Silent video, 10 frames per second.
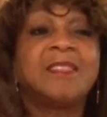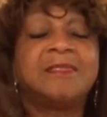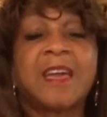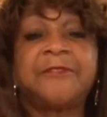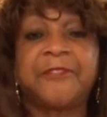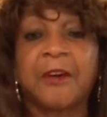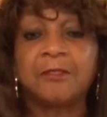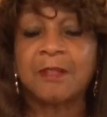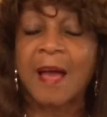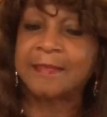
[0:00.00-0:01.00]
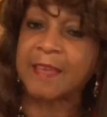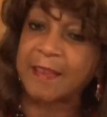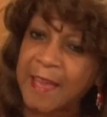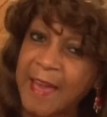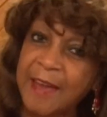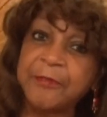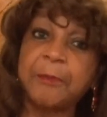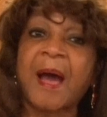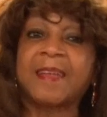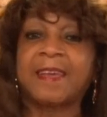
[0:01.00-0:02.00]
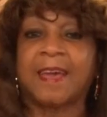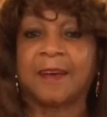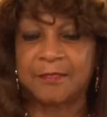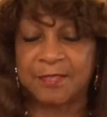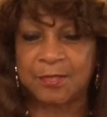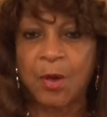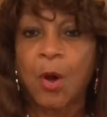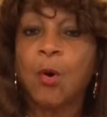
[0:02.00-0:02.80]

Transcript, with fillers: They felt like that everybody else